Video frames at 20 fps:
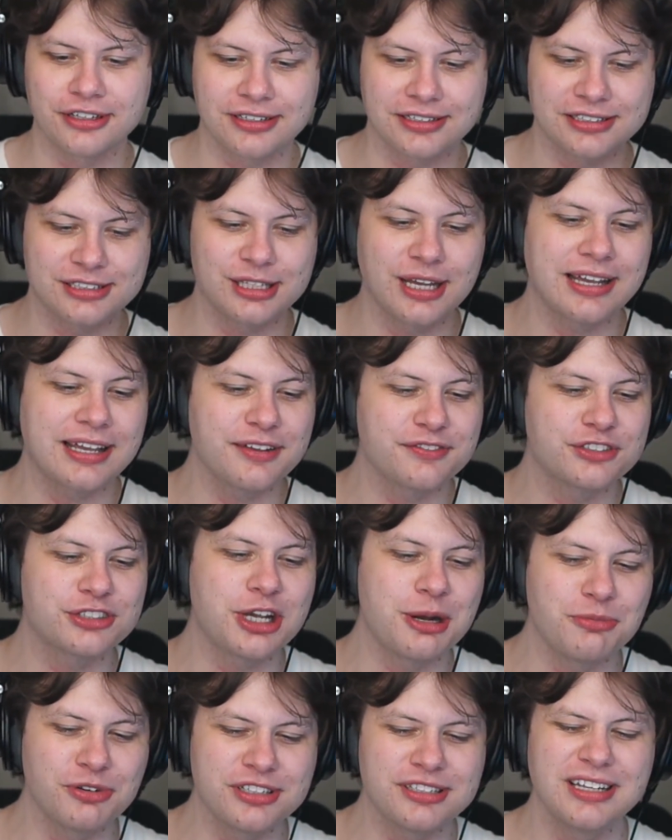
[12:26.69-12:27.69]
Cause like if
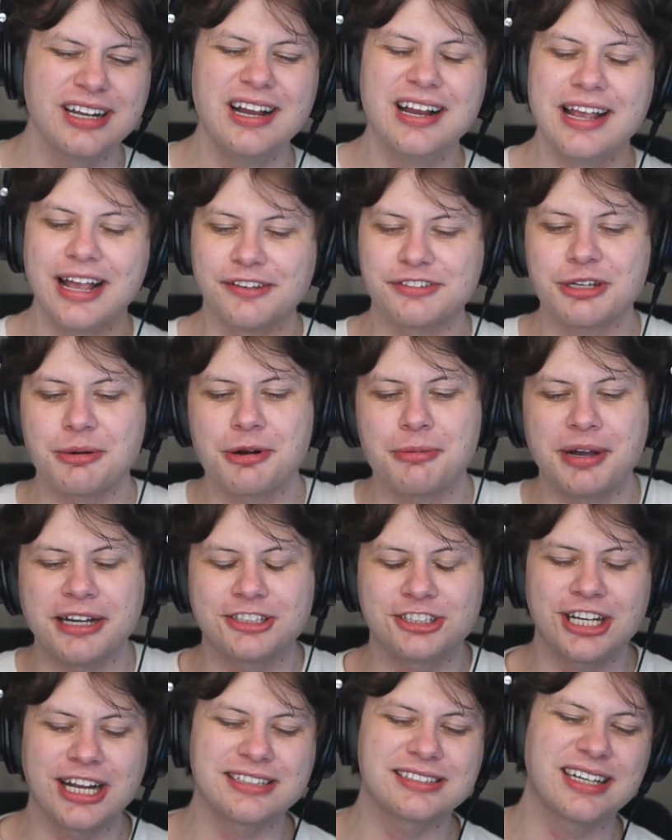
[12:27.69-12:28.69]
someone in my
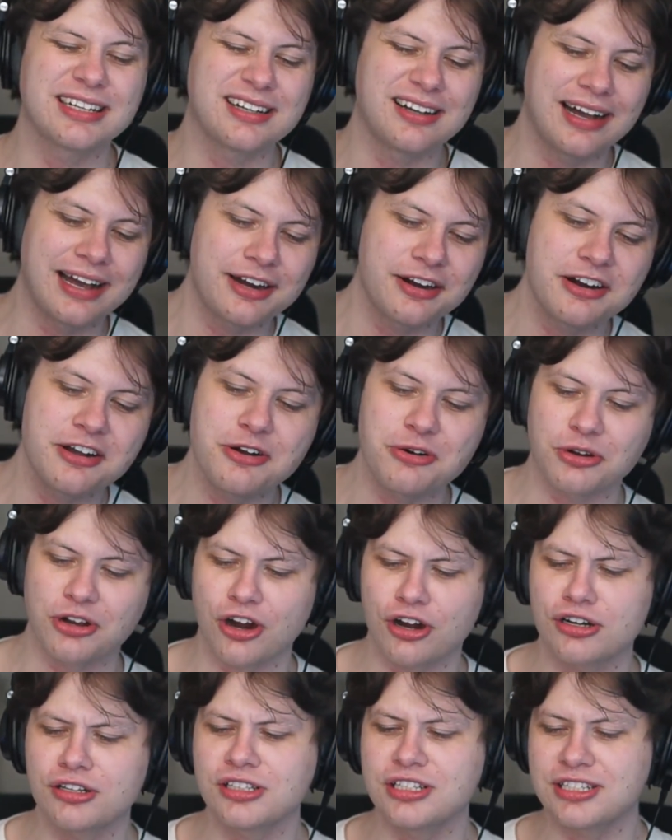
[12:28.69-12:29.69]
chat's like, I don't know,
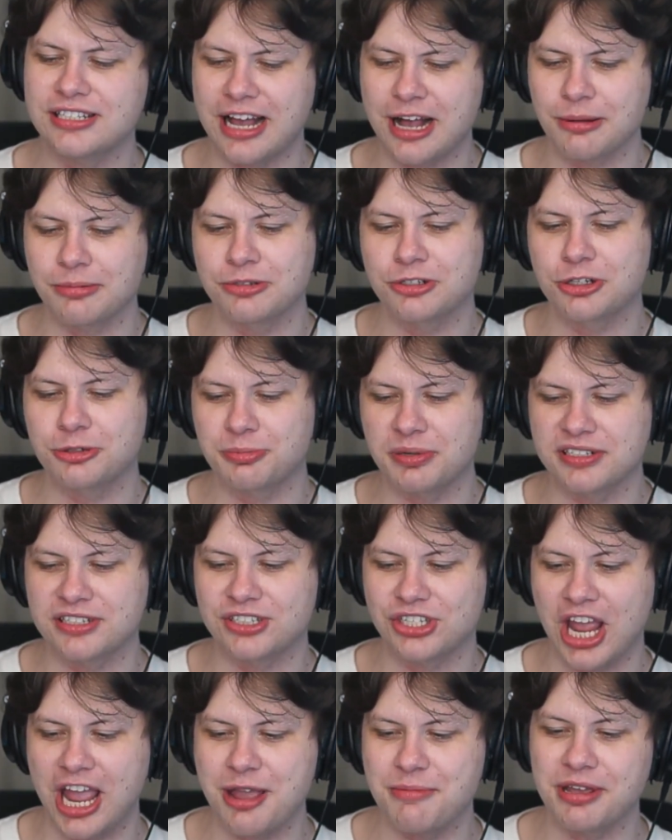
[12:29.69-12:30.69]
Carly's album's just been
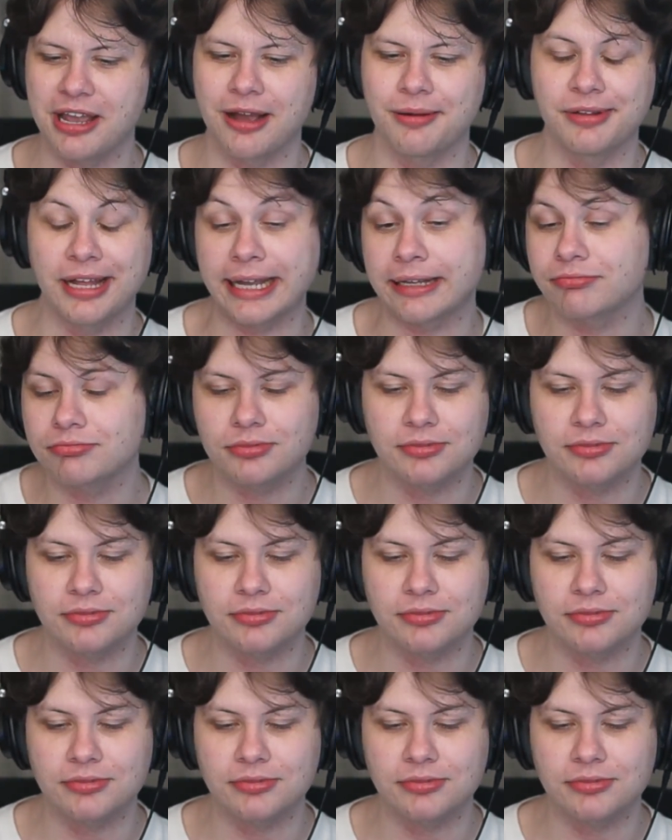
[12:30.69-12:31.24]
samey, I'm like,